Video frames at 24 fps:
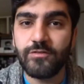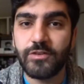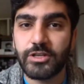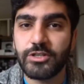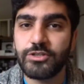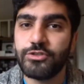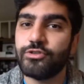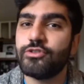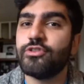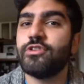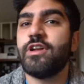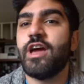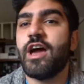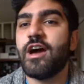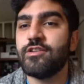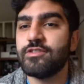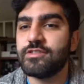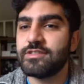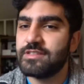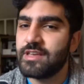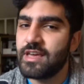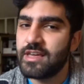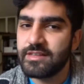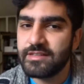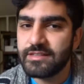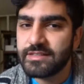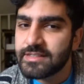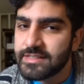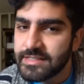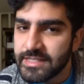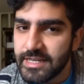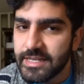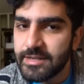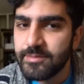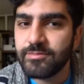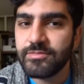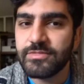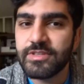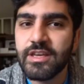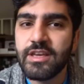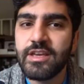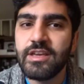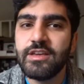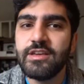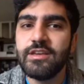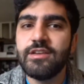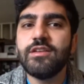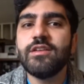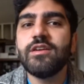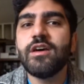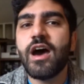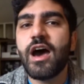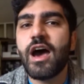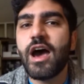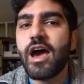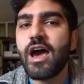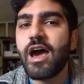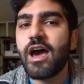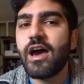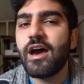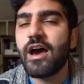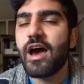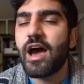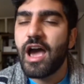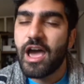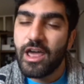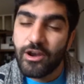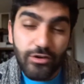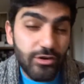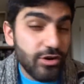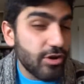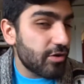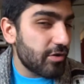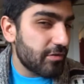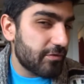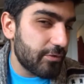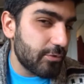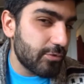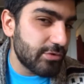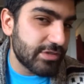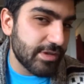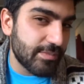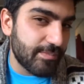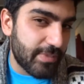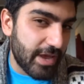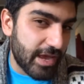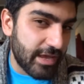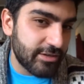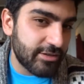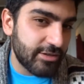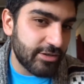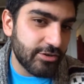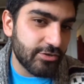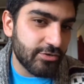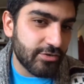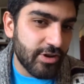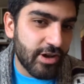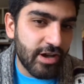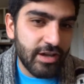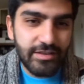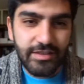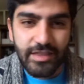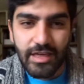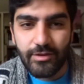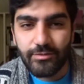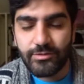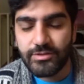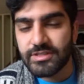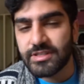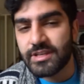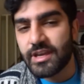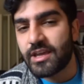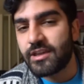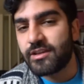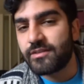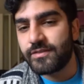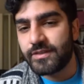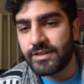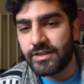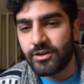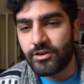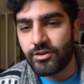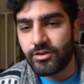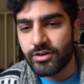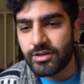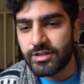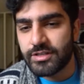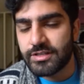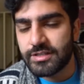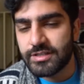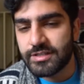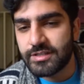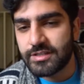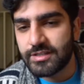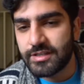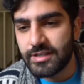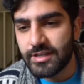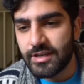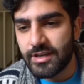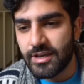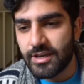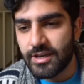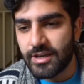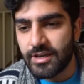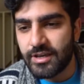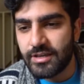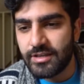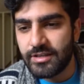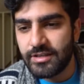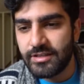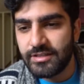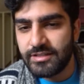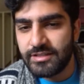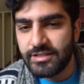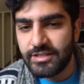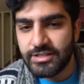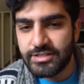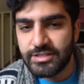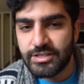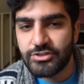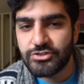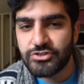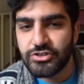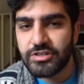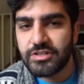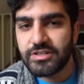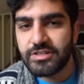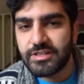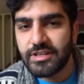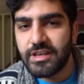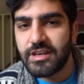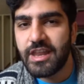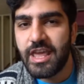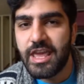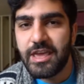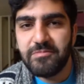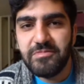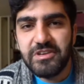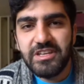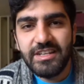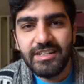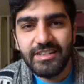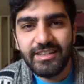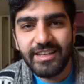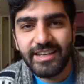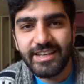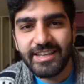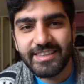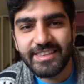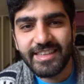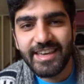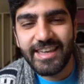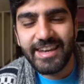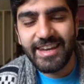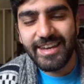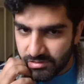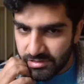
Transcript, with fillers: Victorian house that seemed, I, I don't know if it was abandoned or not, that was kind of an artist's uh, decision to name it like that.